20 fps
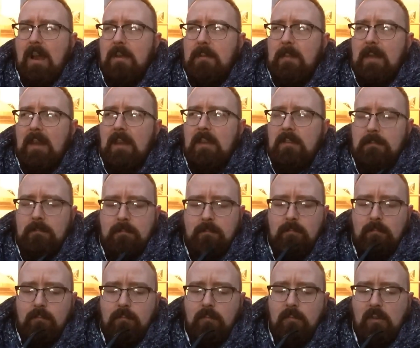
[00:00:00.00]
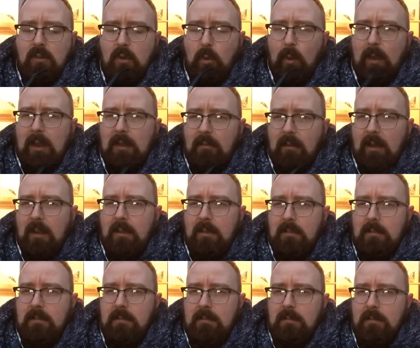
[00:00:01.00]
main query
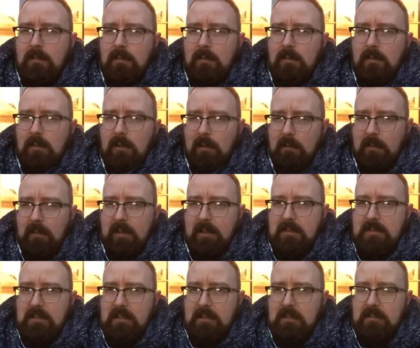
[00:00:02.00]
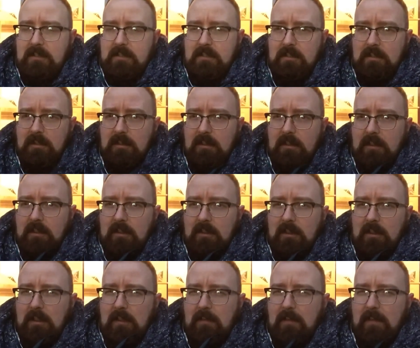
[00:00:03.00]
on this is
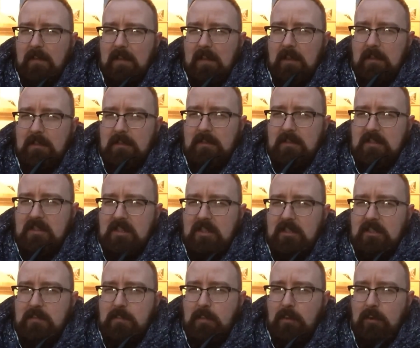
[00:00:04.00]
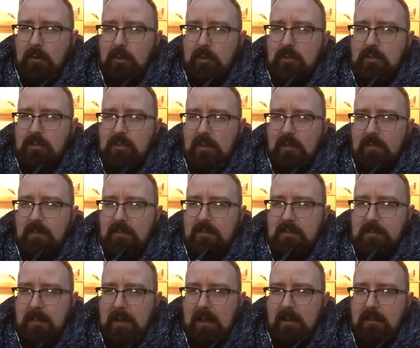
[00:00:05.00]
if they're going to cease production of the
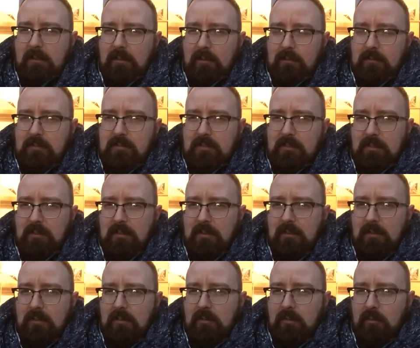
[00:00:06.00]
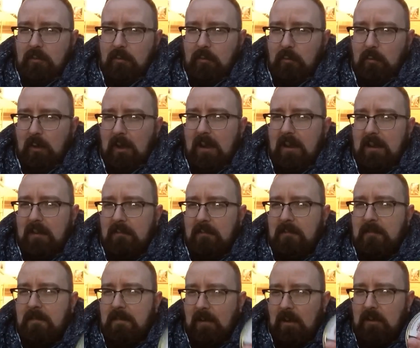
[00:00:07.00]
tobaccos, why in
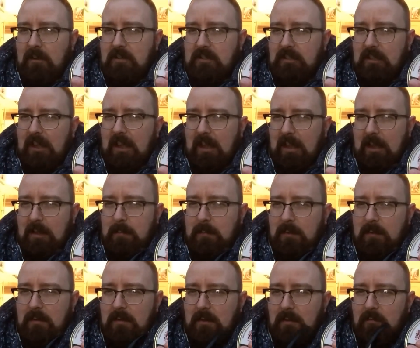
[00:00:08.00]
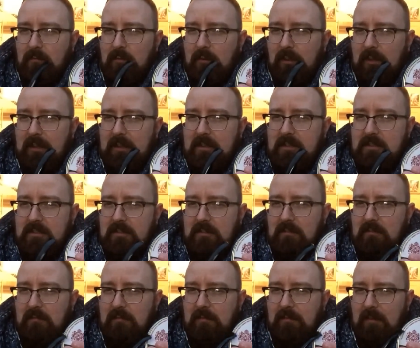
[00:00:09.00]
fuck's name release
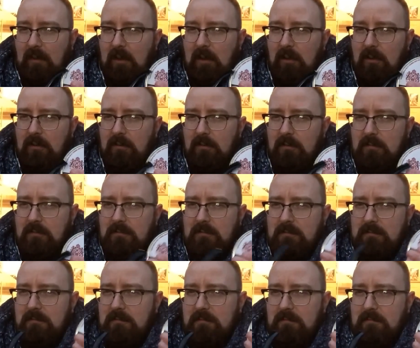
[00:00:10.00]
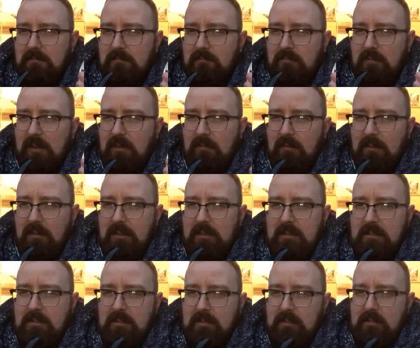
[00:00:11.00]
four re
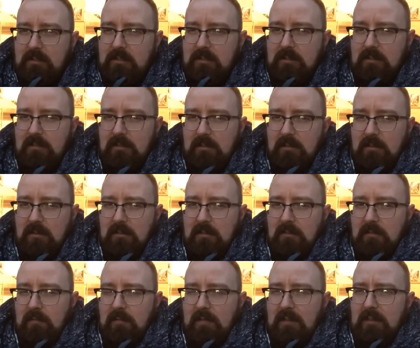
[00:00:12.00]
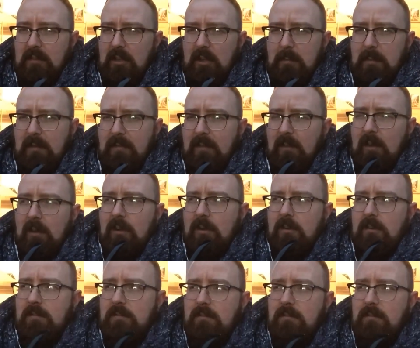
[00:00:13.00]
releases the year before